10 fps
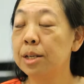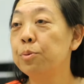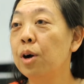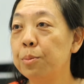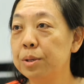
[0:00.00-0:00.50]

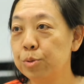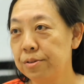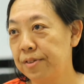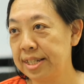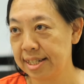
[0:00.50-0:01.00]
problem
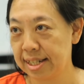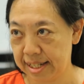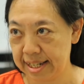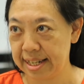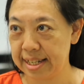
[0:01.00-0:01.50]
we're facing
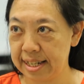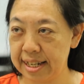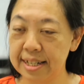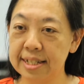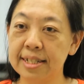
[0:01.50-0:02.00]
today
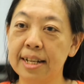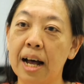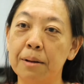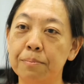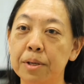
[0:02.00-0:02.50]
is
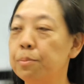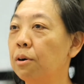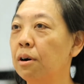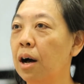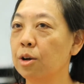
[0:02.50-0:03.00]
that
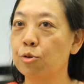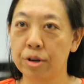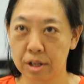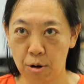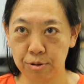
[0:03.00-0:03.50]
people are
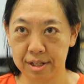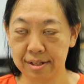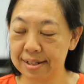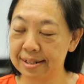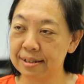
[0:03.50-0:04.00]
growing older.